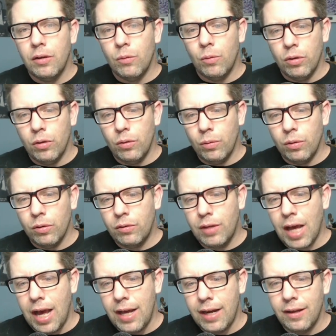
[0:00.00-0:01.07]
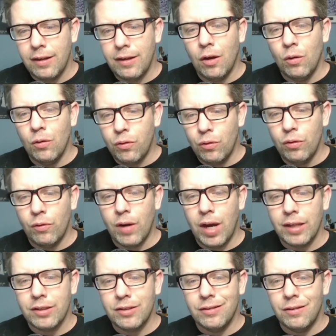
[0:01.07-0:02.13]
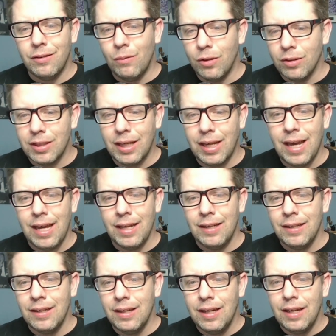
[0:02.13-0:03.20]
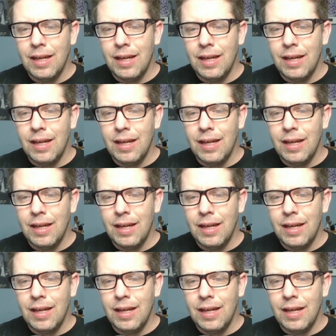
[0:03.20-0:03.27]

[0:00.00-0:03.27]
We'll kind of go through the roster once again